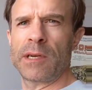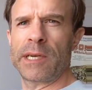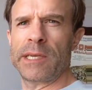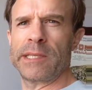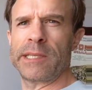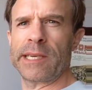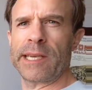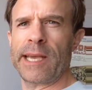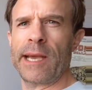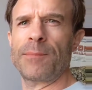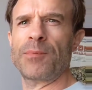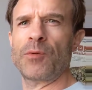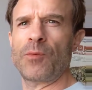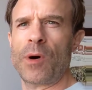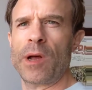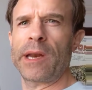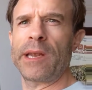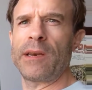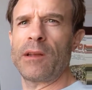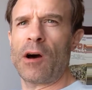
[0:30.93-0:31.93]
because it kept
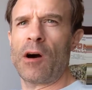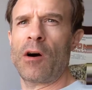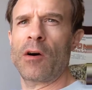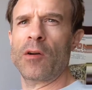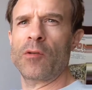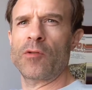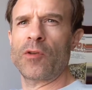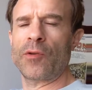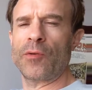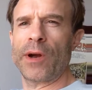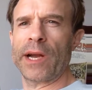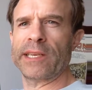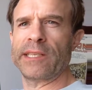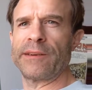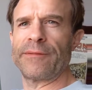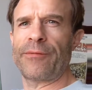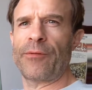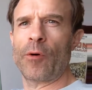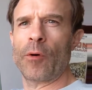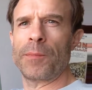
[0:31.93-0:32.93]
wanting to
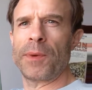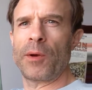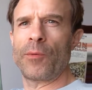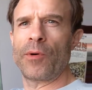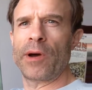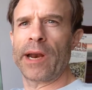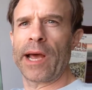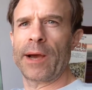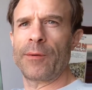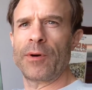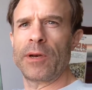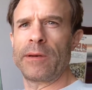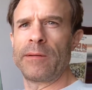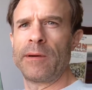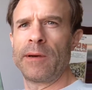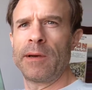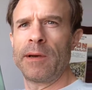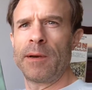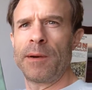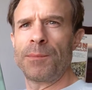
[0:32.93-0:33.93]
autocorrect it for me when I
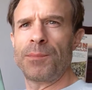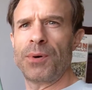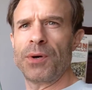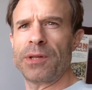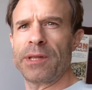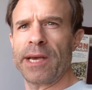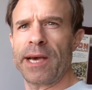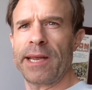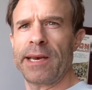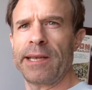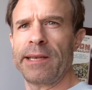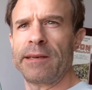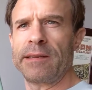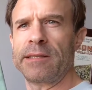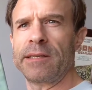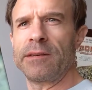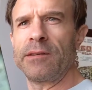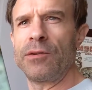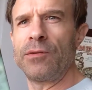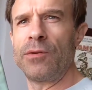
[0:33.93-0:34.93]
would put that
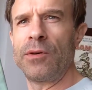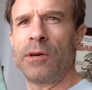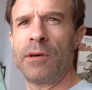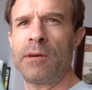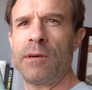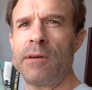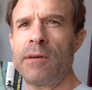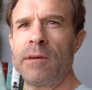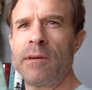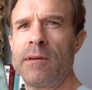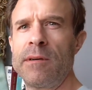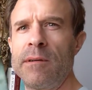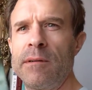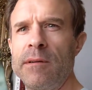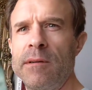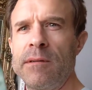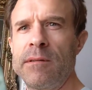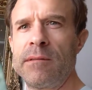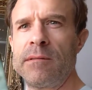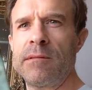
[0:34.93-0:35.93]
into
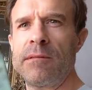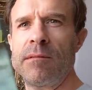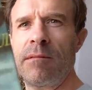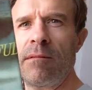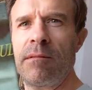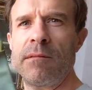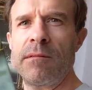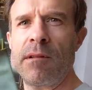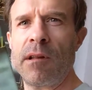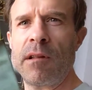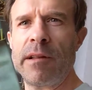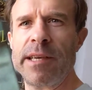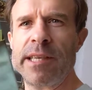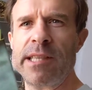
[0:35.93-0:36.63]
the